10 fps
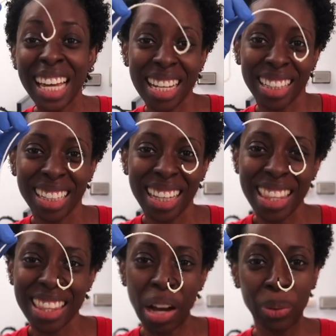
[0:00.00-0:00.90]
was
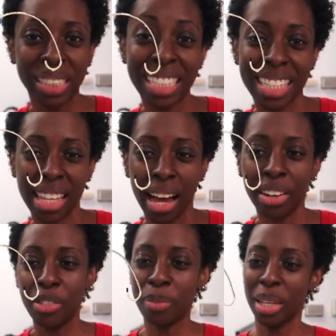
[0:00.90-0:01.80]
surprised by the length
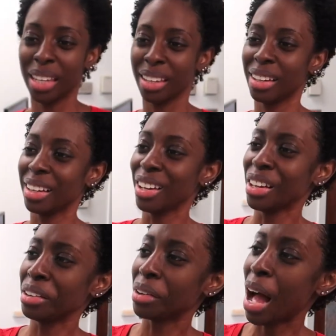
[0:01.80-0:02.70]
of it.
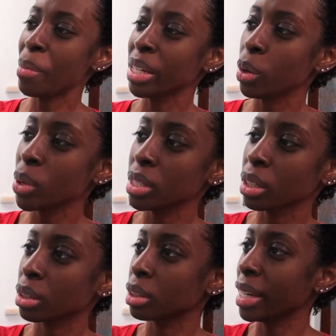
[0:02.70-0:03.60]
I mean, I know it goes
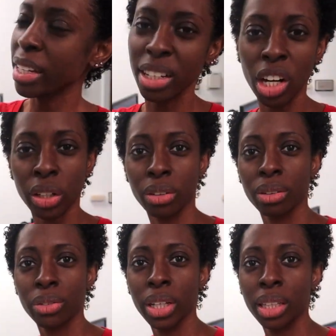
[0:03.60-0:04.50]
all the way in your
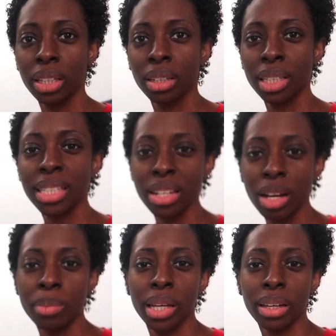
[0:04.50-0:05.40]
bladder, but it was
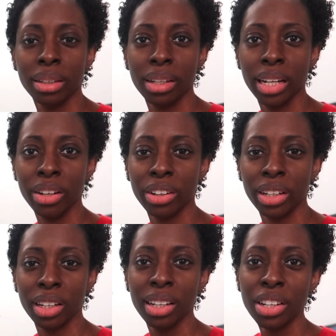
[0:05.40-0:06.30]
pretty long
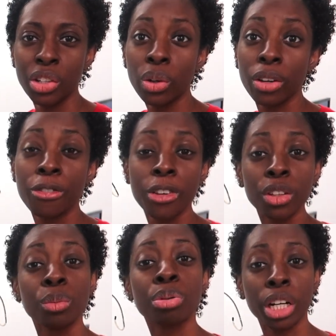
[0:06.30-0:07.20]
and it was
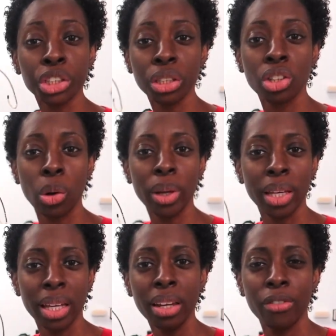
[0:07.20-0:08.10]
flexible. So I can
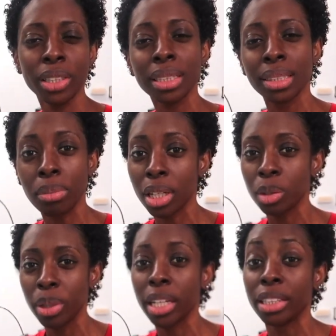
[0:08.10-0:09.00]
understand that
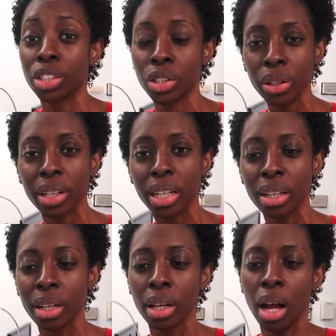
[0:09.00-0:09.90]
you can sit, you
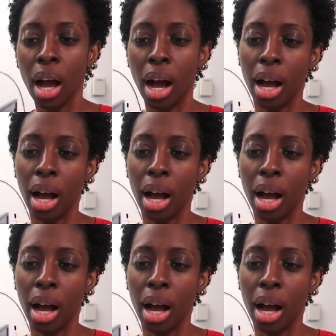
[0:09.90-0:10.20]
can move.